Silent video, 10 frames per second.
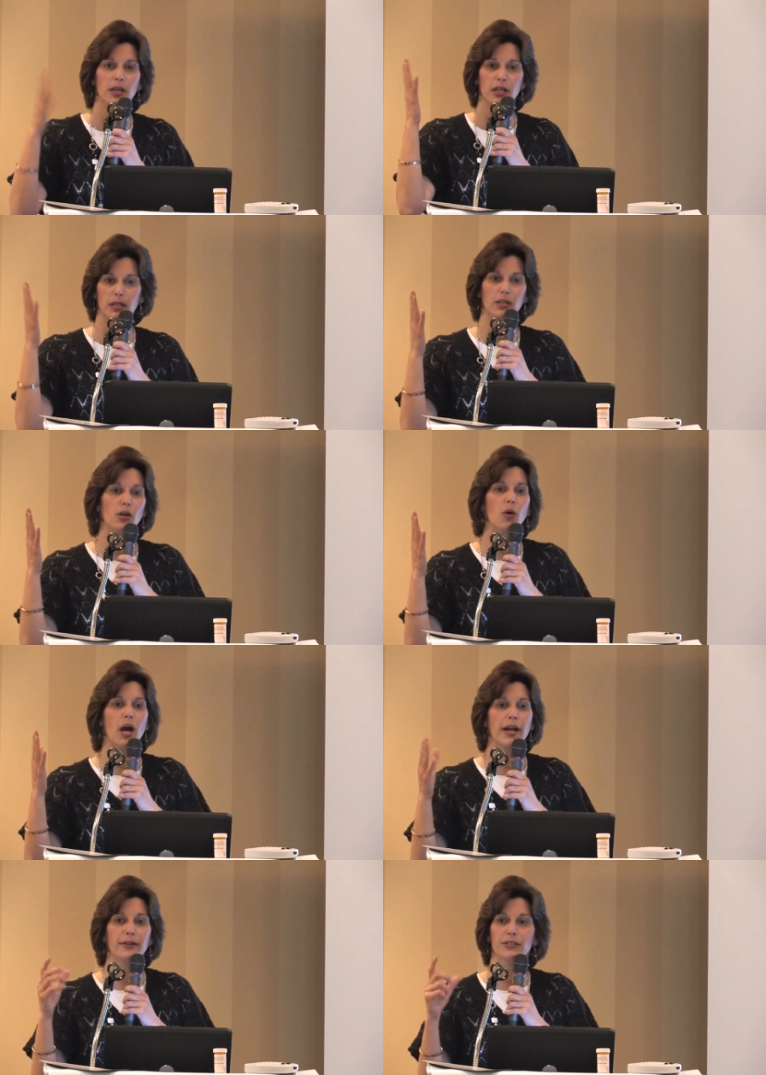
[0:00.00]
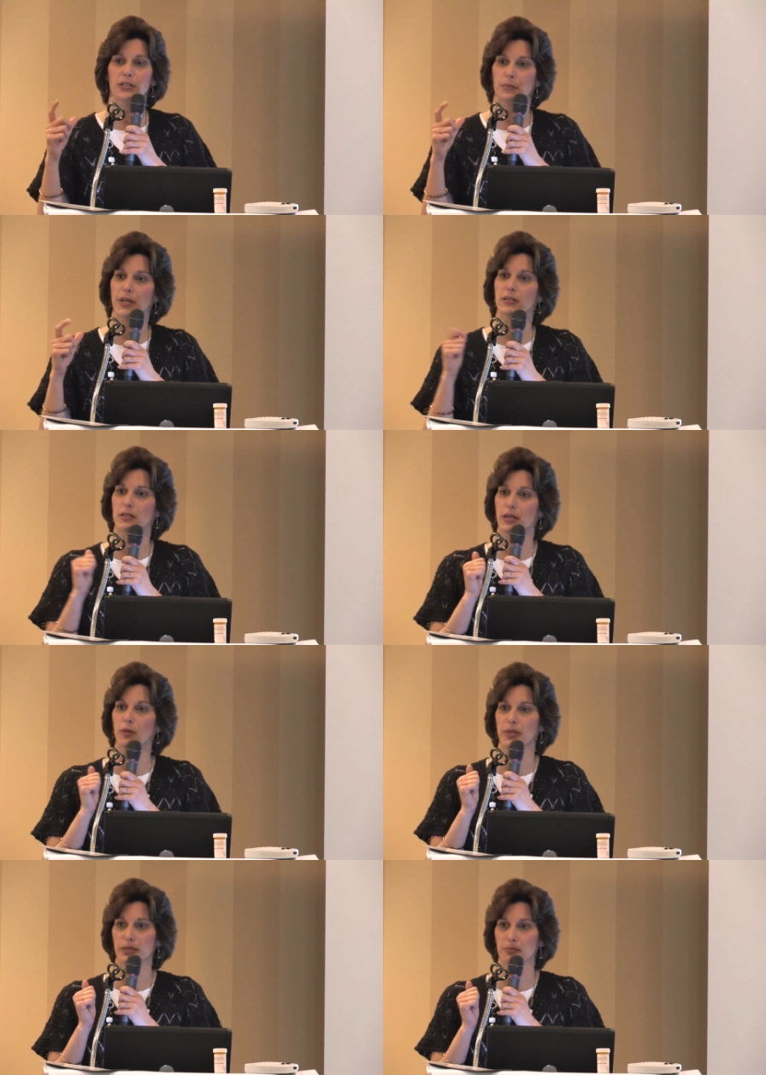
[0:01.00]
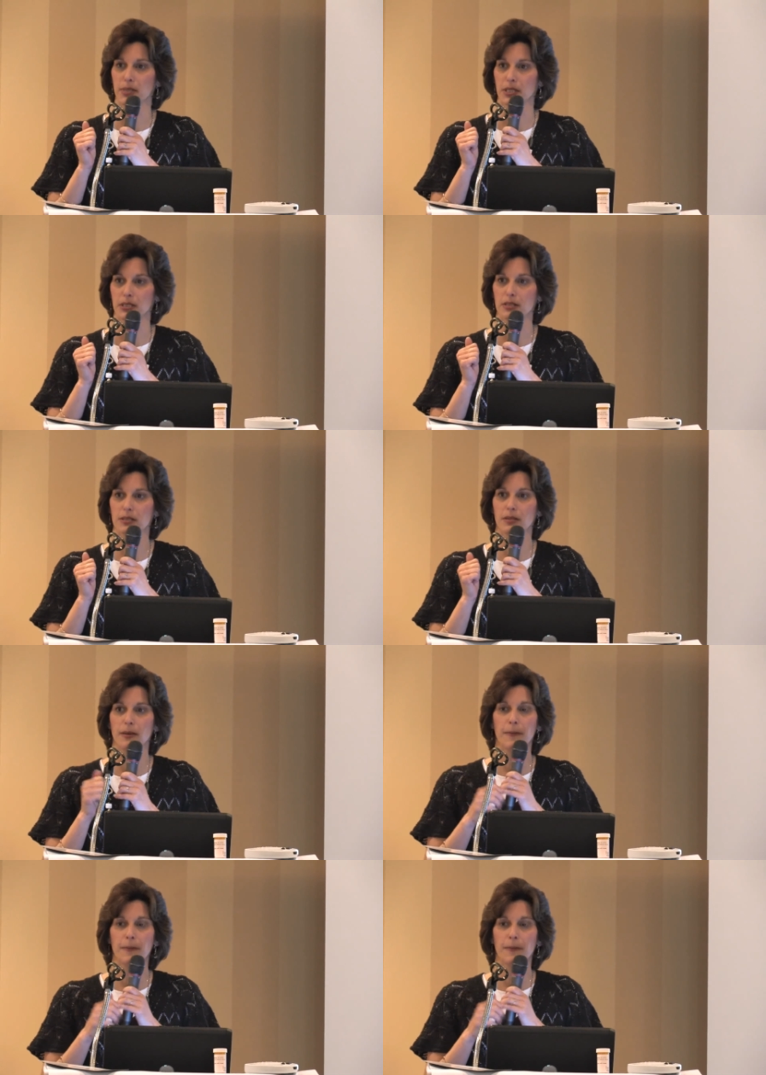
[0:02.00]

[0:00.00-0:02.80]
and can go higher. It just depends on how many minutes.